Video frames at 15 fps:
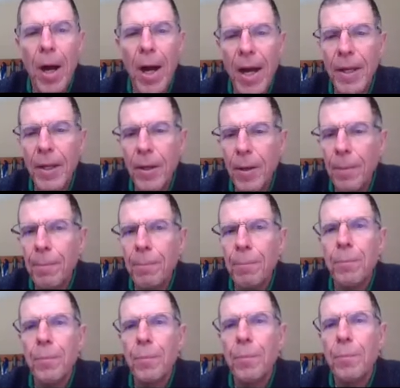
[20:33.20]
by
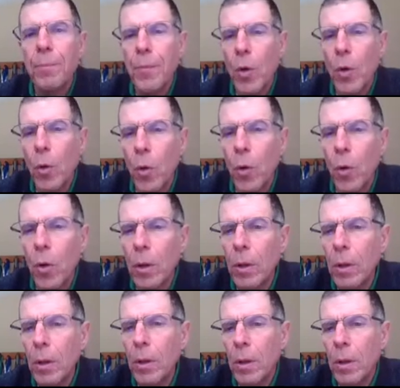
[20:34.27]

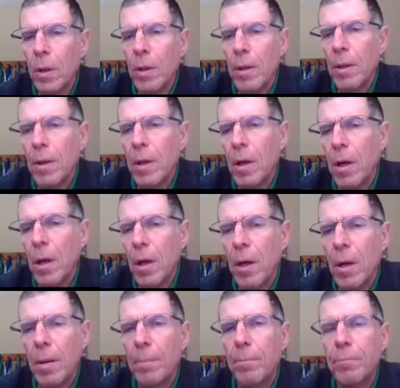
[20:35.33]
all
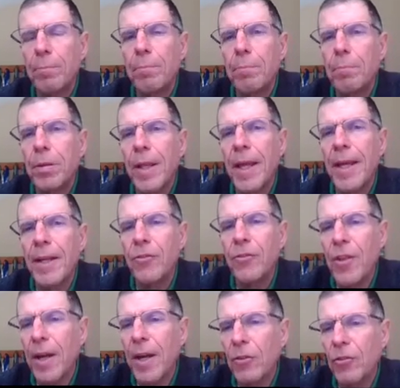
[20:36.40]

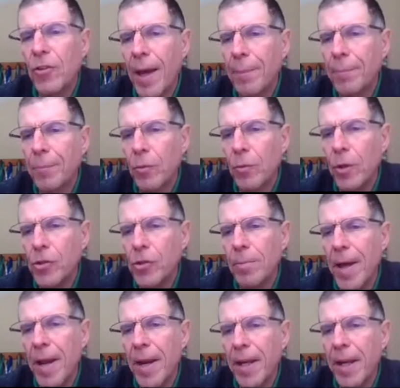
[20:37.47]
plans that accept
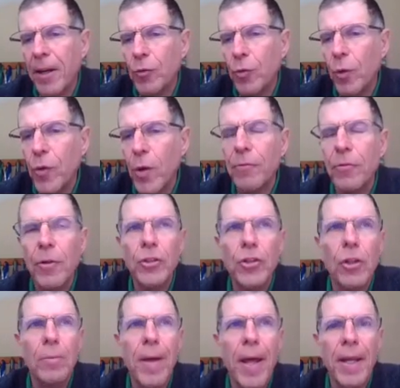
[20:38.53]
original Medicare. So if you have
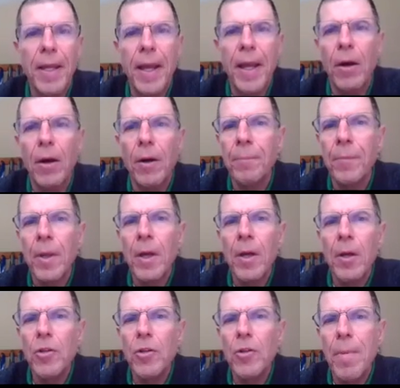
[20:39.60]
original Medicare,
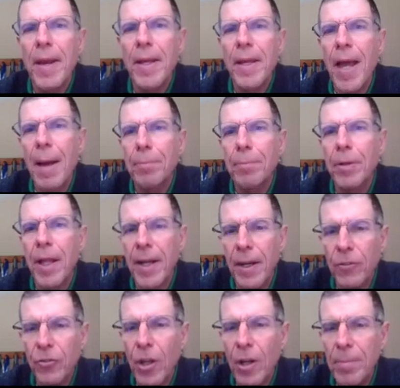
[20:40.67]
your Medigap
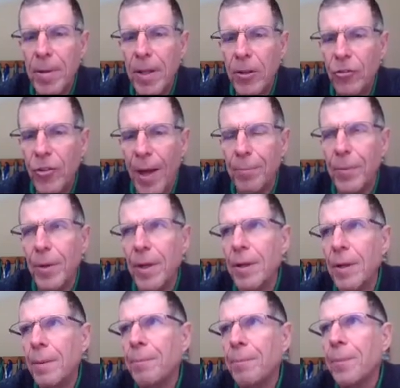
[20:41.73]
plan is going to be
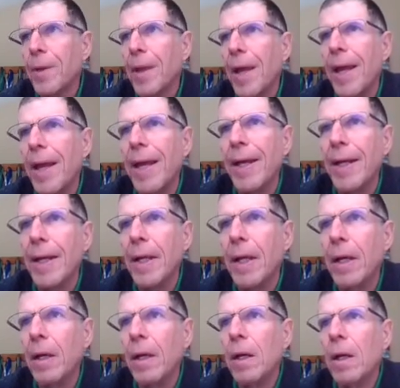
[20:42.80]
accepted.
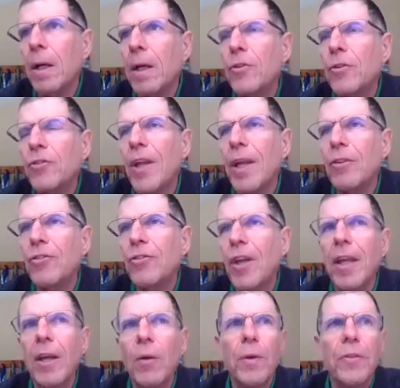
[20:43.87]
And
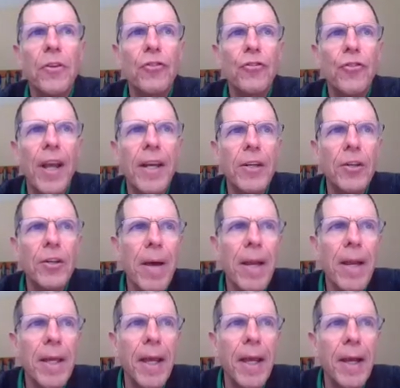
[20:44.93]
sticking with the standard
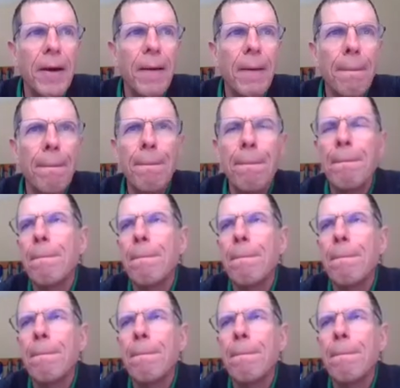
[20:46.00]
Medicare,